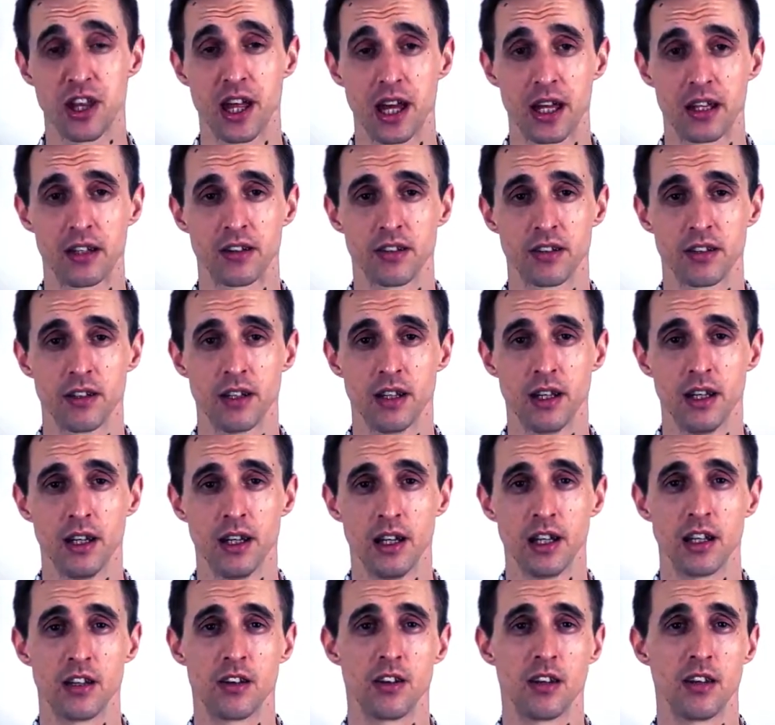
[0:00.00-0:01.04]
that.
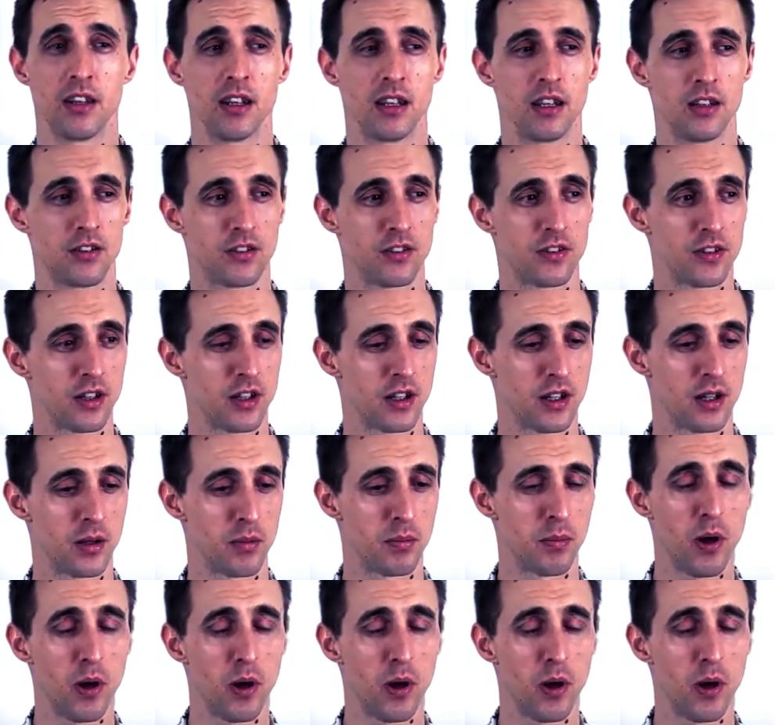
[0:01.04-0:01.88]
It's a